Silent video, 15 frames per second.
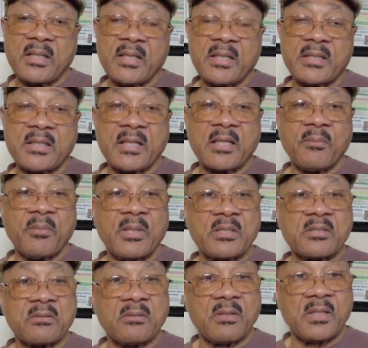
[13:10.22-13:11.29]
and think
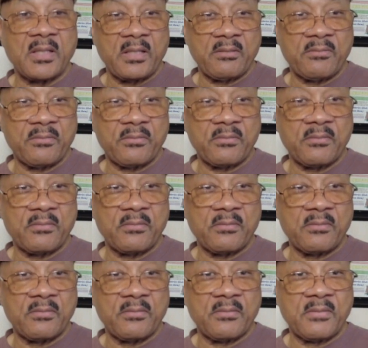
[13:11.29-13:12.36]
about your life
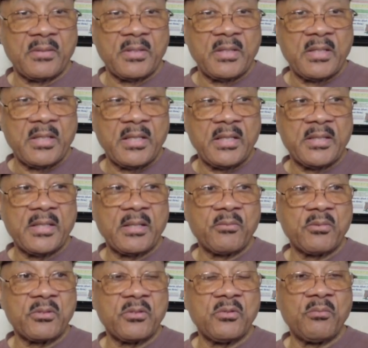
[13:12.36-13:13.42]
and think
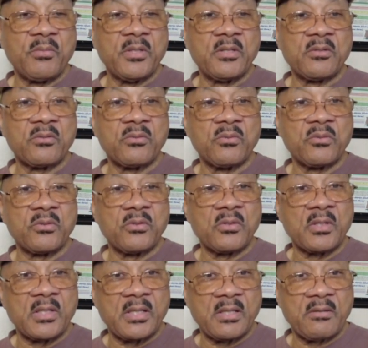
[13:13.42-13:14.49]
what you've been through in your
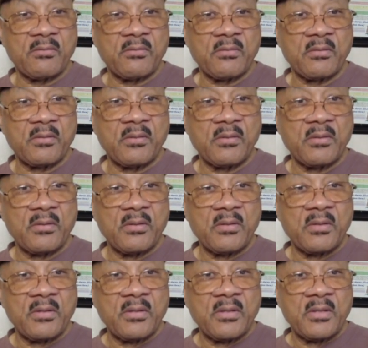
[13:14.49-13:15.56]
life,
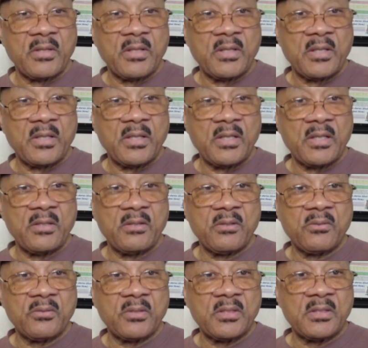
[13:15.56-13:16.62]
and
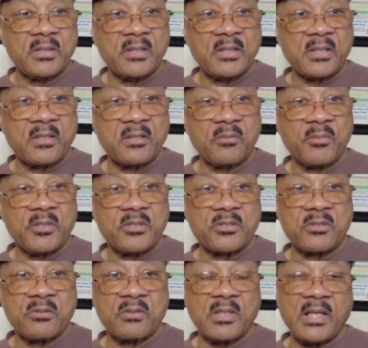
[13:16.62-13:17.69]
know there could have been
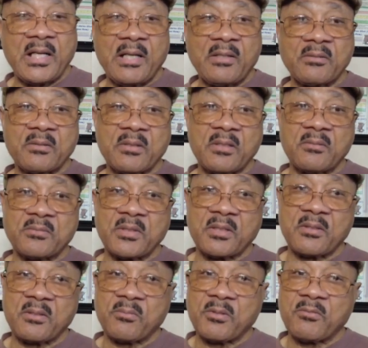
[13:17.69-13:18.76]
certain outcomes that
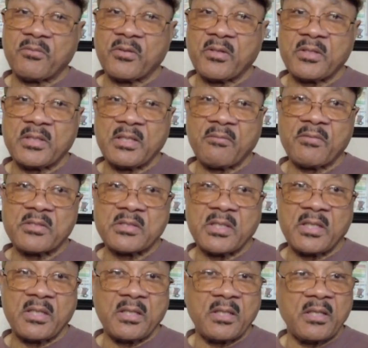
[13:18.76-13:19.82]
could have been very
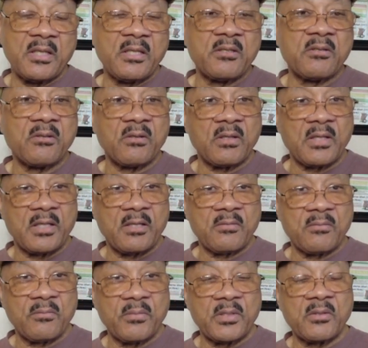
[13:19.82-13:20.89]
devastating in your life,
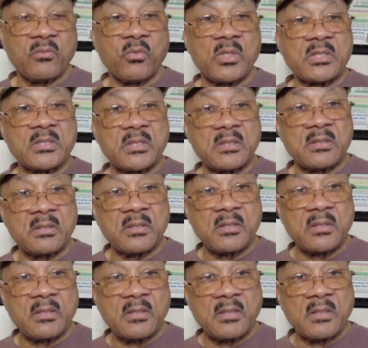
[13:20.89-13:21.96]
but it wasn't.
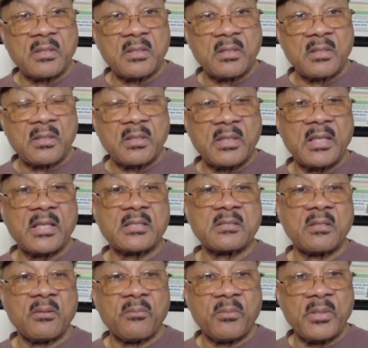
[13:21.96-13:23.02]
That's
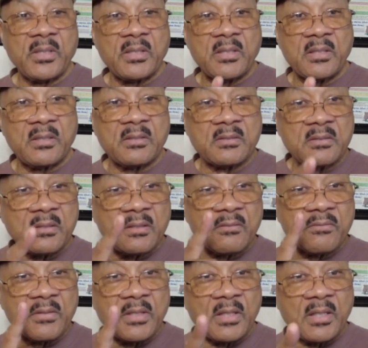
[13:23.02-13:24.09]
because
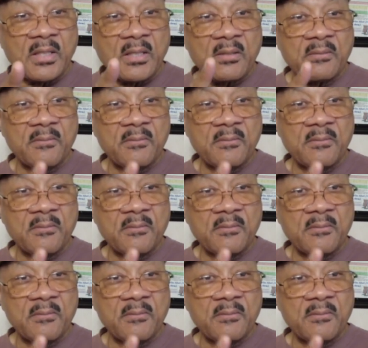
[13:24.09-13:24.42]
of God.